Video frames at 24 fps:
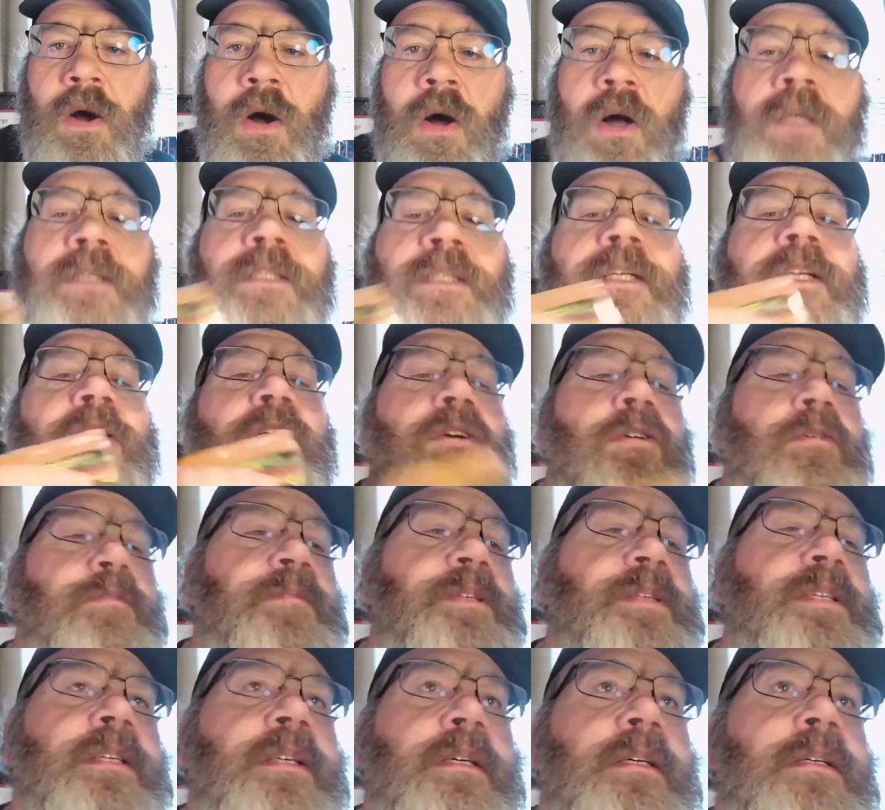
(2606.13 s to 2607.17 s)
haunted
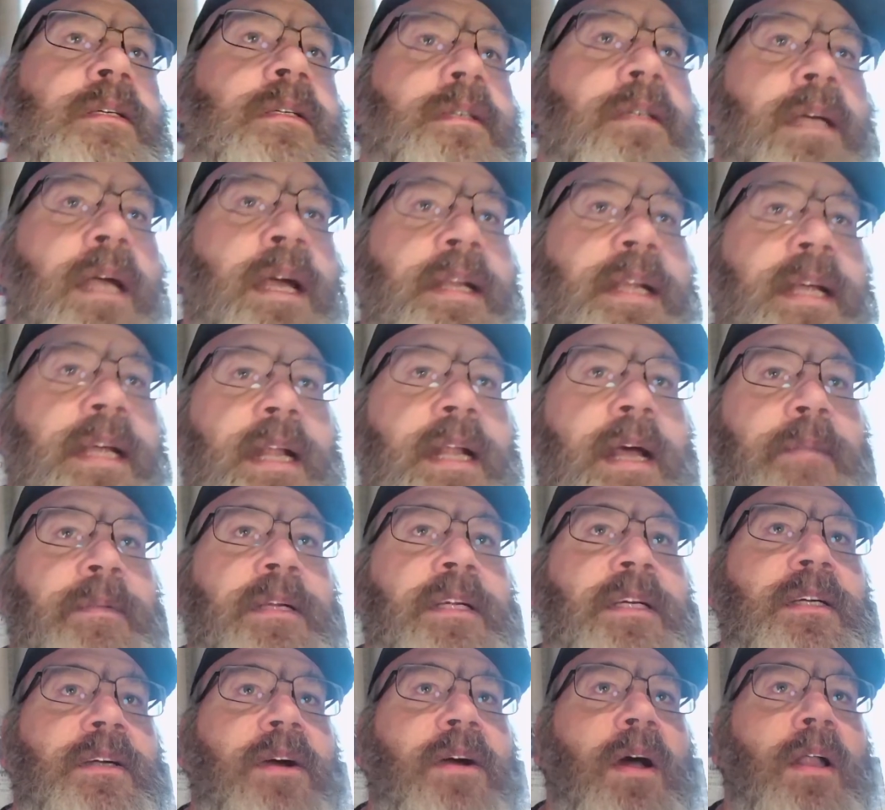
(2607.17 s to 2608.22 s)
hoops, and then I'm
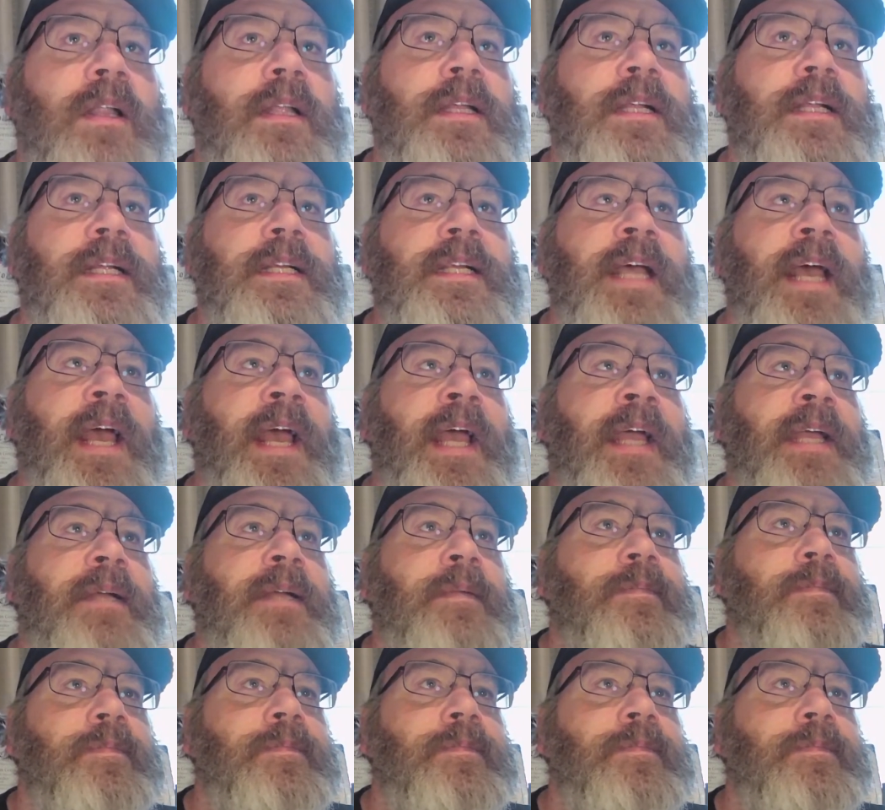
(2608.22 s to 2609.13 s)
going to call it a day.